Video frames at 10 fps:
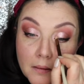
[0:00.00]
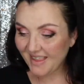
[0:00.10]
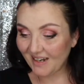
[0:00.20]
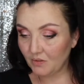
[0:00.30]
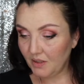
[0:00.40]

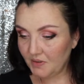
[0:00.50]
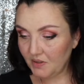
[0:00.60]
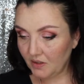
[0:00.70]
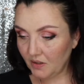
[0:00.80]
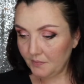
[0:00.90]
Now
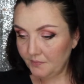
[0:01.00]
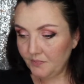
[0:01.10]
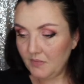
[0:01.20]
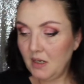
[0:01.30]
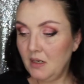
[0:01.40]
lipstick.
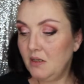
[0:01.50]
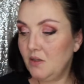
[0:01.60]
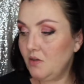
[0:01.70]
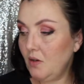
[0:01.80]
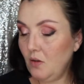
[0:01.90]

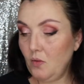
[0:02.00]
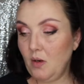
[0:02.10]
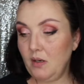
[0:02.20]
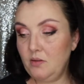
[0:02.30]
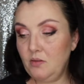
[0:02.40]
So
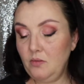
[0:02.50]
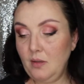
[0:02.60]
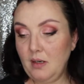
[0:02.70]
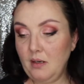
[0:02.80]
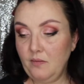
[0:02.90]
I do
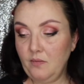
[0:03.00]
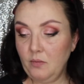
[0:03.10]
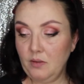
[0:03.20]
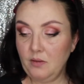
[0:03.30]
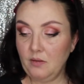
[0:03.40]
have one